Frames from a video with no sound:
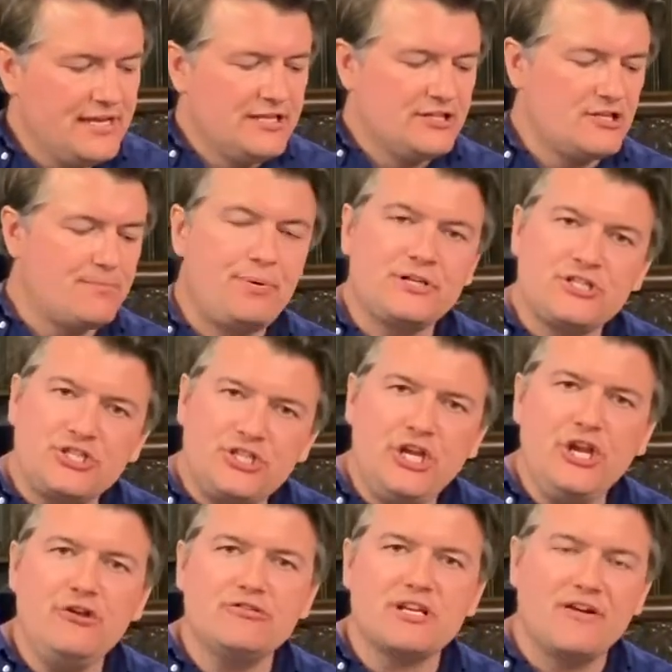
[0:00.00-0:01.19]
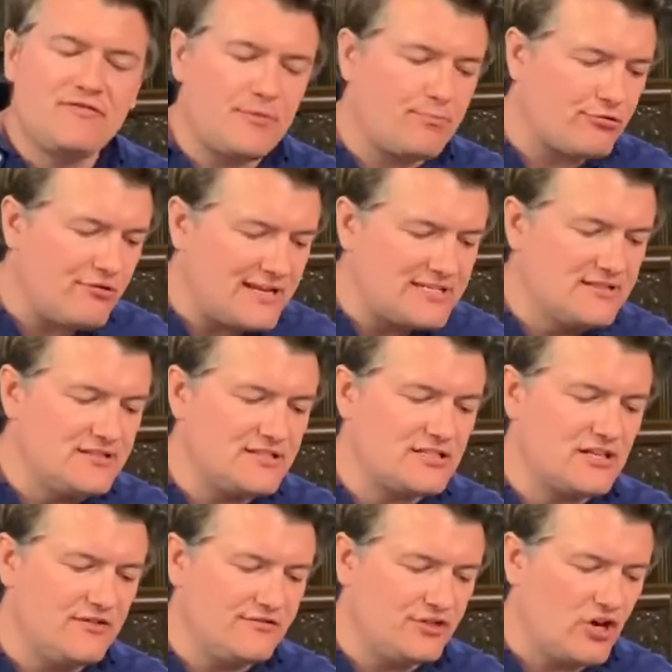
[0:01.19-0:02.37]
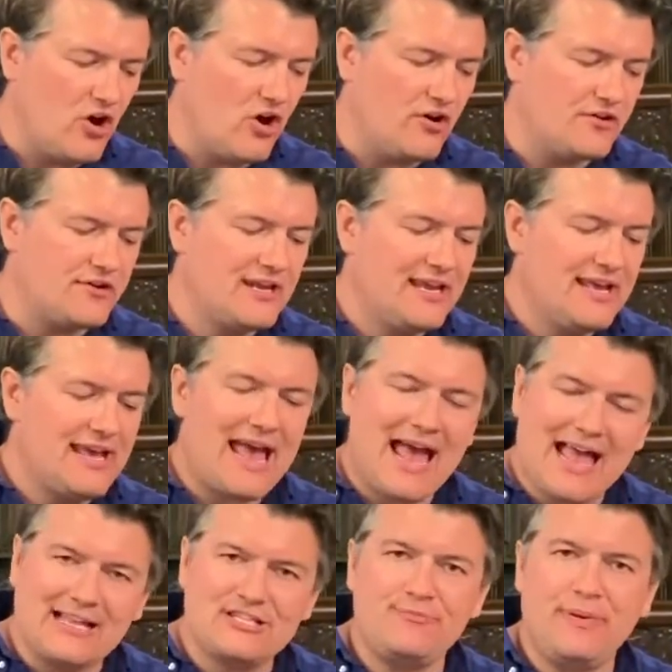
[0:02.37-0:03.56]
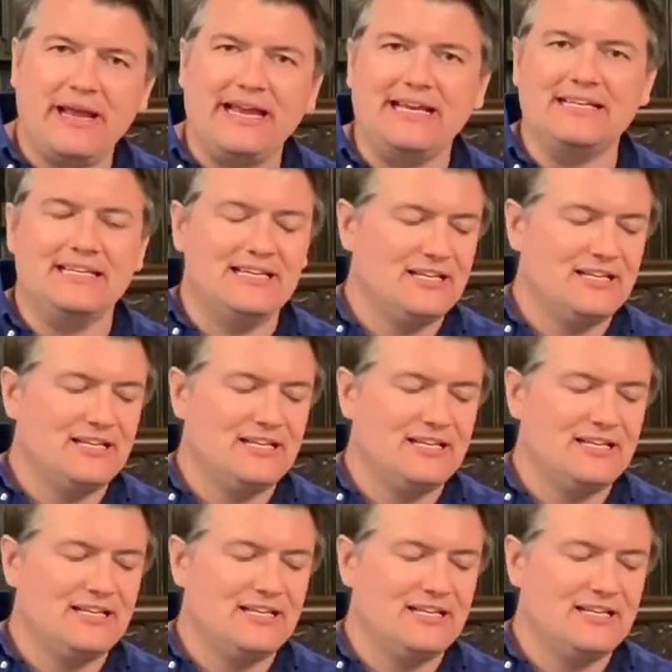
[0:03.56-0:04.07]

The pursuit of the presence of God has been